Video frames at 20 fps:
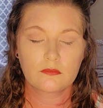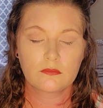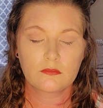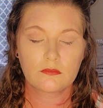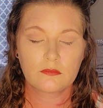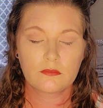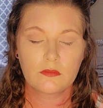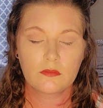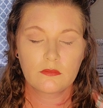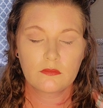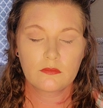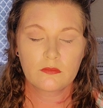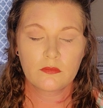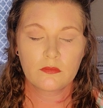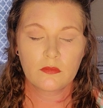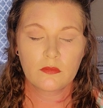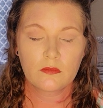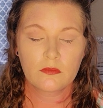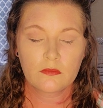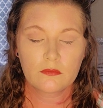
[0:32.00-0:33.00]

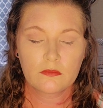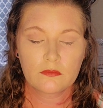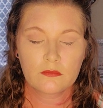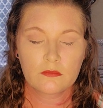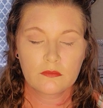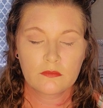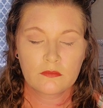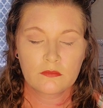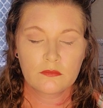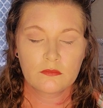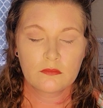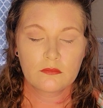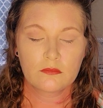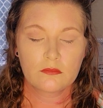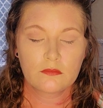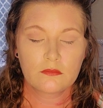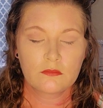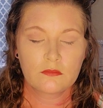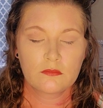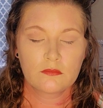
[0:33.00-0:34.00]

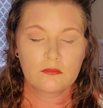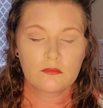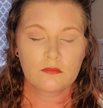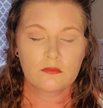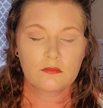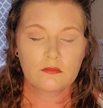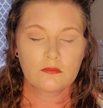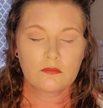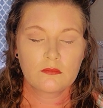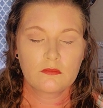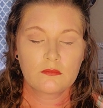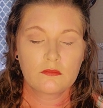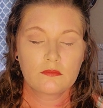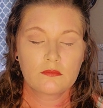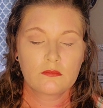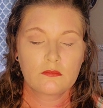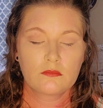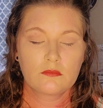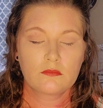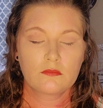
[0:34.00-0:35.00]

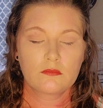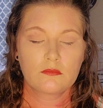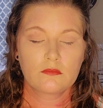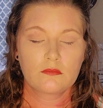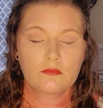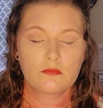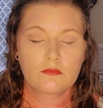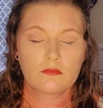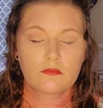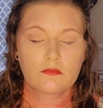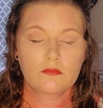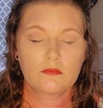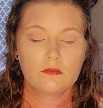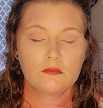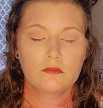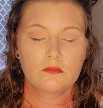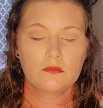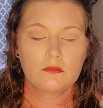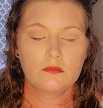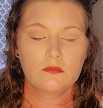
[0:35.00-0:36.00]

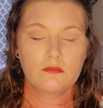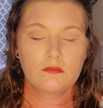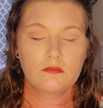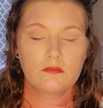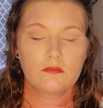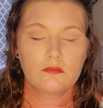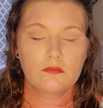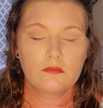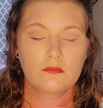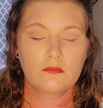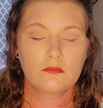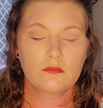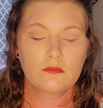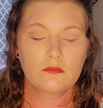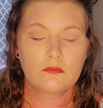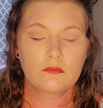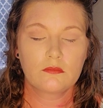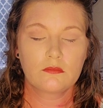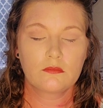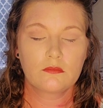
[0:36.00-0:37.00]

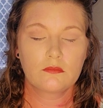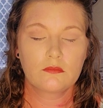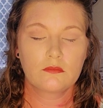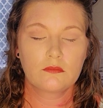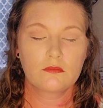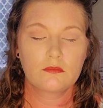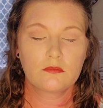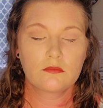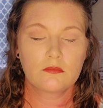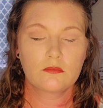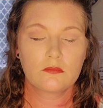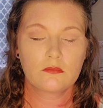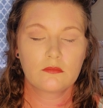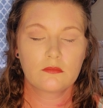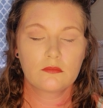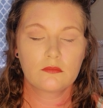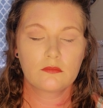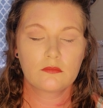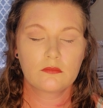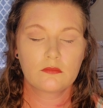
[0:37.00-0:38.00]

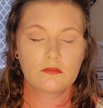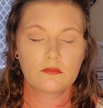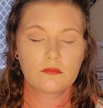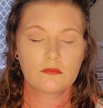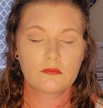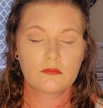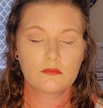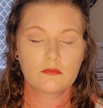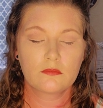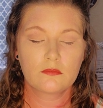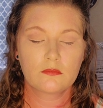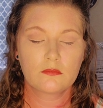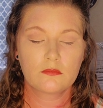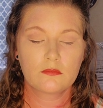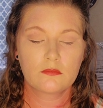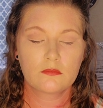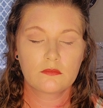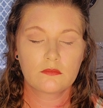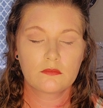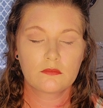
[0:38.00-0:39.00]

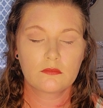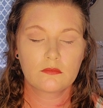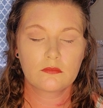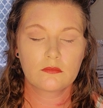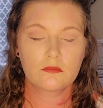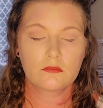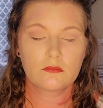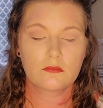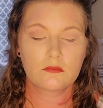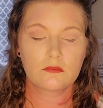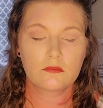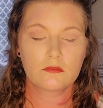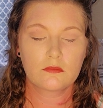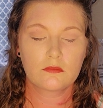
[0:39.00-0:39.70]
Nothing is said.